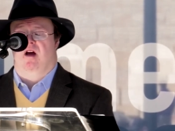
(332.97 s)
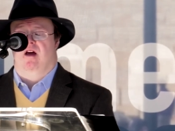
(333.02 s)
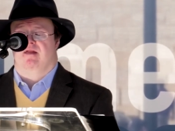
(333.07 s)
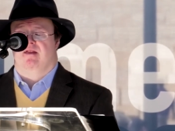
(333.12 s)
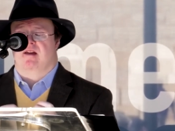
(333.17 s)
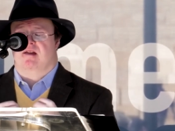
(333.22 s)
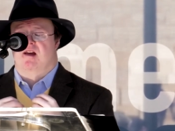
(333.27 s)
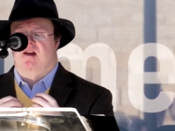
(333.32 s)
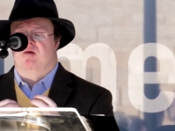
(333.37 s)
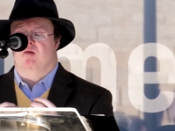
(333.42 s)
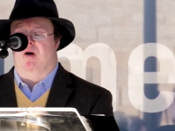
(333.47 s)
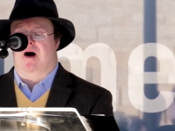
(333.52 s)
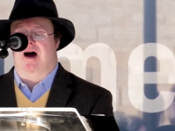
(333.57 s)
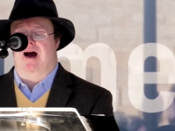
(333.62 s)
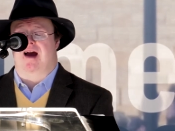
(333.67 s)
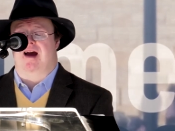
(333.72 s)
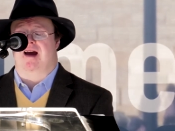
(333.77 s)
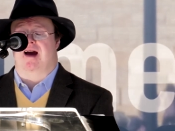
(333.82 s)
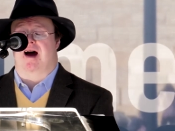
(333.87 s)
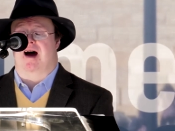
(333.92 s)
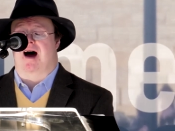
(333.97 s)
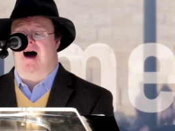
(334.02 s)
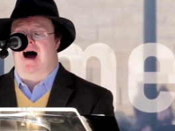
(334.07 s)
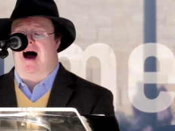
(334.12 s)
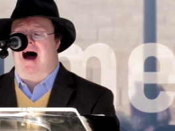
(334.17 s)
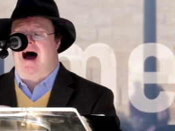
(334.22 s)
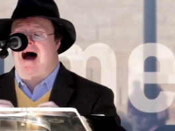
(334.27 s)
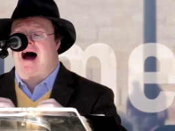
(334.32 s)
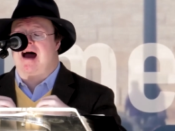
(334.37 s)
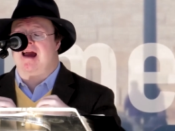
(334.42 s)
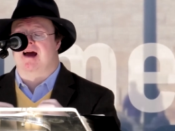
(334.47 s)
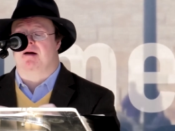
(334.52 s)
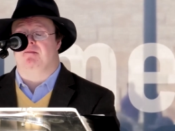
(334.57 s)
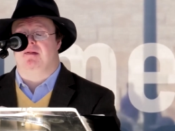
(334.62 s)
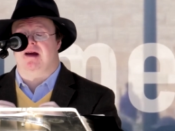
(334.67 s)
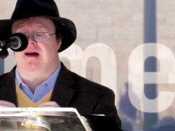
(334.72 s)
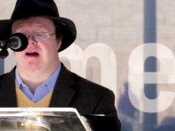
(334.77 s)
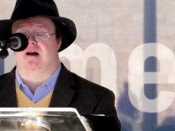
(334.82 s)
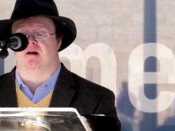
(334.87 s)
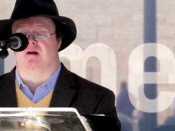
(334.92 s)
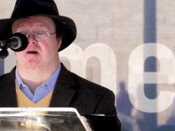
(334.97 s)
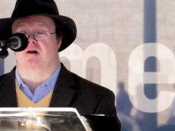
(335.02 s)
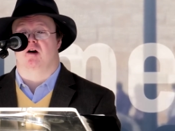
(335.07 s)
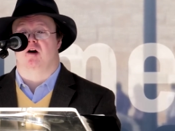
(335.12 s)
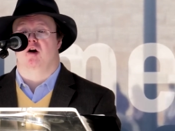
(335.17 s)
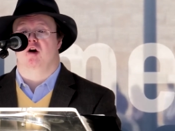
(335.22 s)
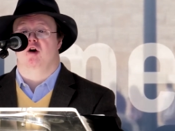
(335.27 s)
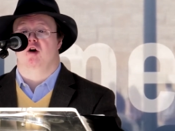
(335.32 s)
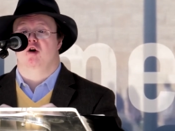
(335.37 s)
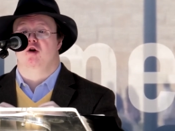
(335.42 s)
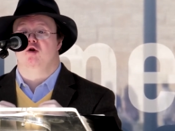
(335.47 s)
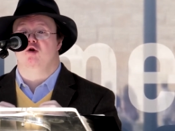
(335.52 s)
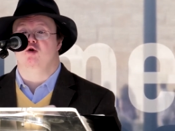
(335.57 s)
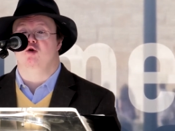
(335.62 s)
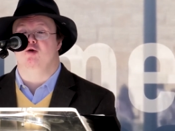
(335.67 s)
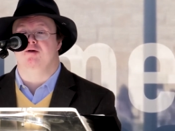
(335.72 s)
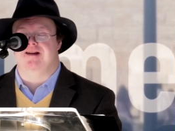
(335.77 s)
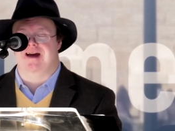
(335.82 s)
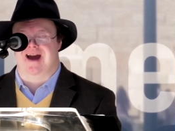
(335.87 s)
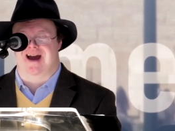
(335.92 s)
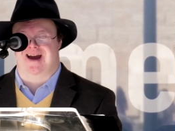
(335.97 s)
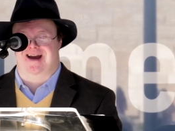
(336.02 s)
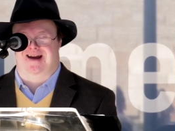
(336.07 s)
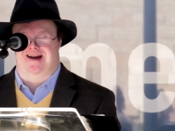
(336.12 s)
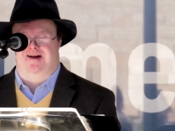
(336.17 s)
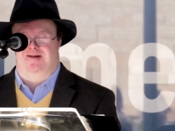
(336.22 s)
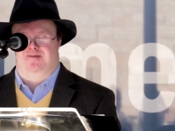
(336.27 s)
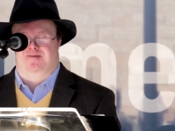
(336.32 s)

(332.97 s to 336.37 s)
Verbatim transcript: This is why I am here today.